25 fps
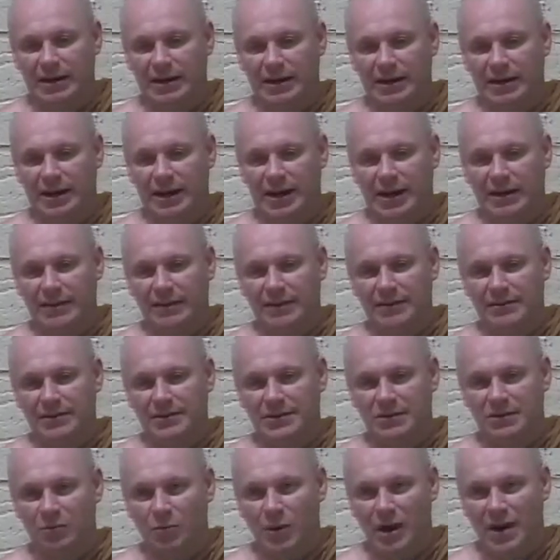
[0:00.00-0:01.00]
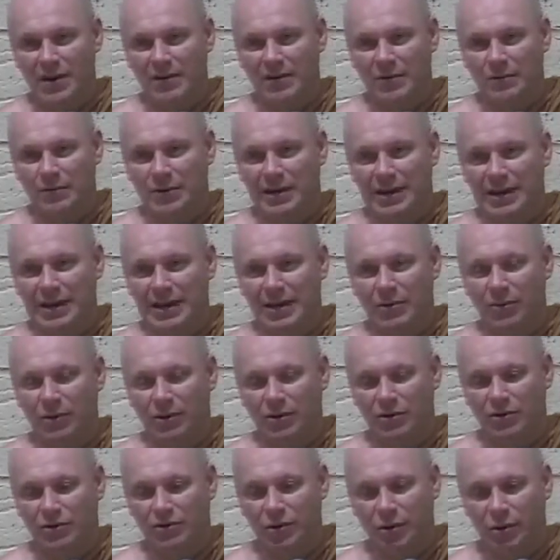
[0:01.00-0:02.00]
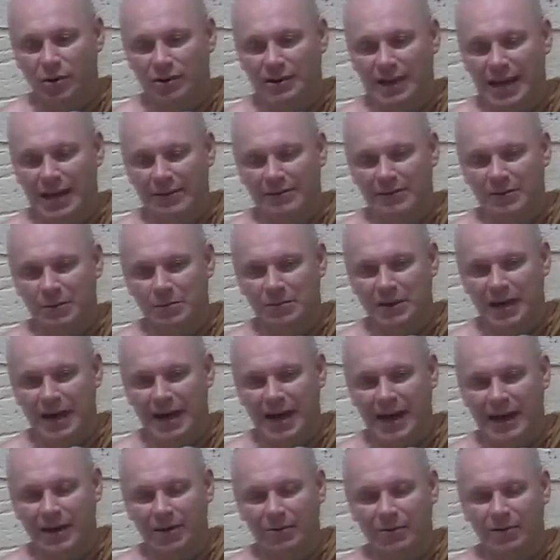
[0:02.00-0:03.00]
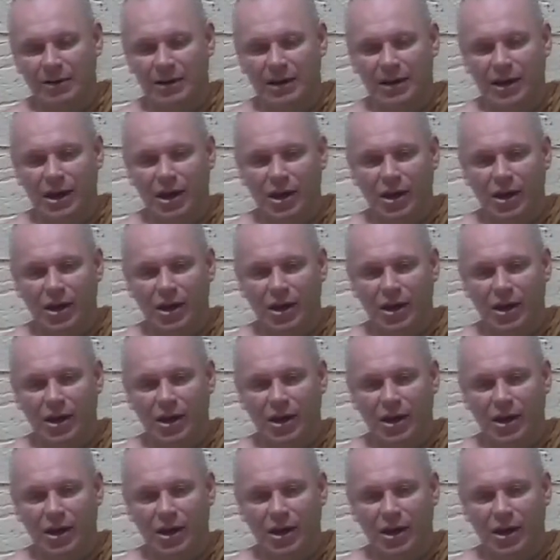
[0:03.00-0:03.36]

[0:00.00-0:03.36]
that there is a way of being where you don't have to be angry,